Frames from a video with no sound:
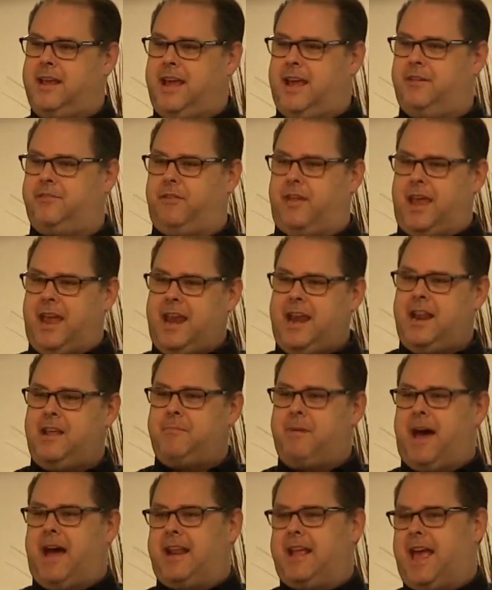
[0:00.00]
if
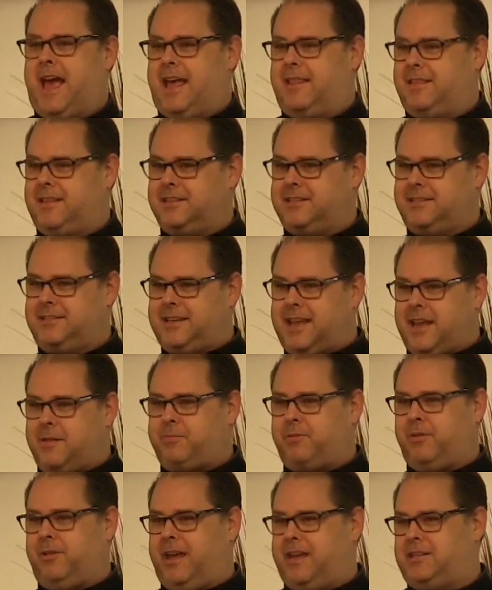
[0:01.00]
anybody had these
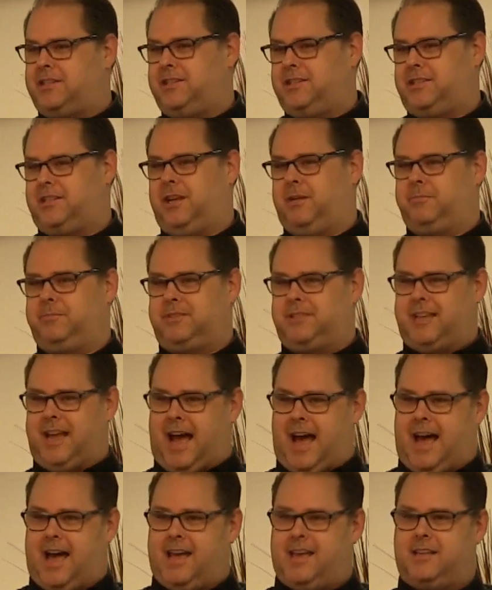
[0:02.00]
deep relationship
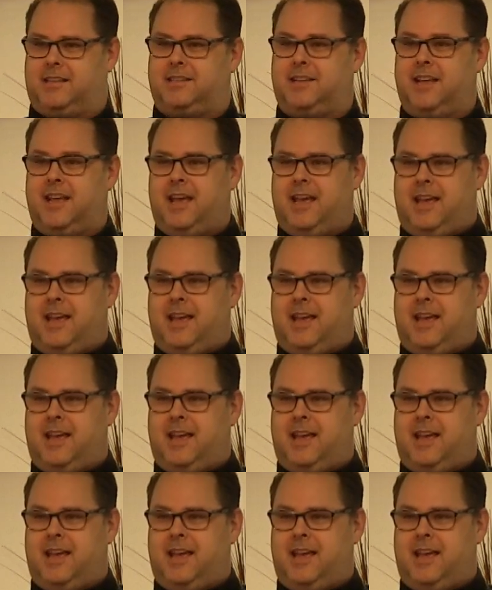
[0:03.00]
ties